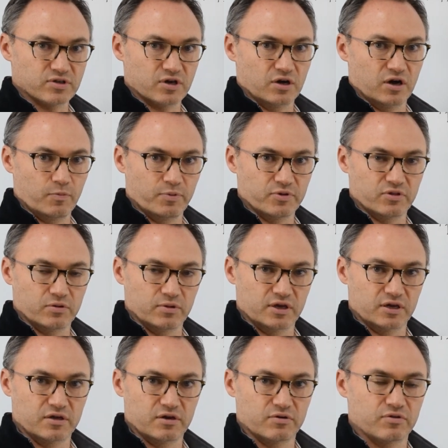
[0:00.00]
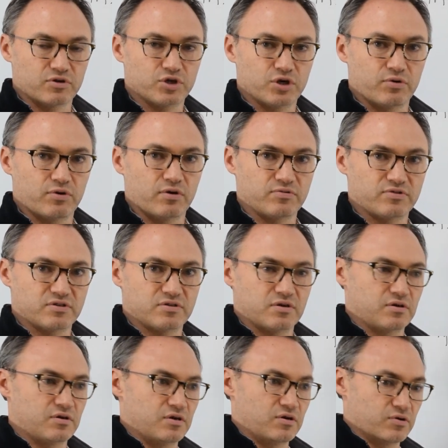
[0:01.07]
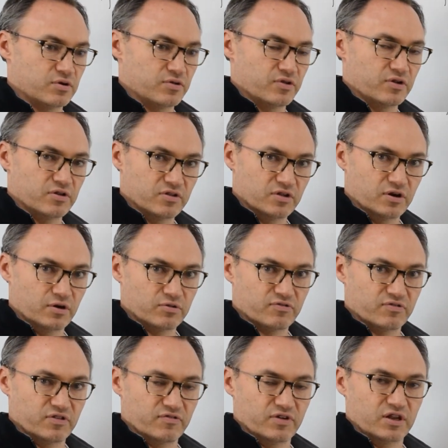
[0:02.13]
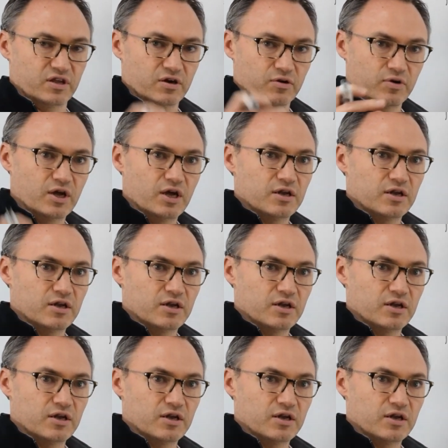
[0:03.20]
I'll put the link here in the show notes or in the notes for the video.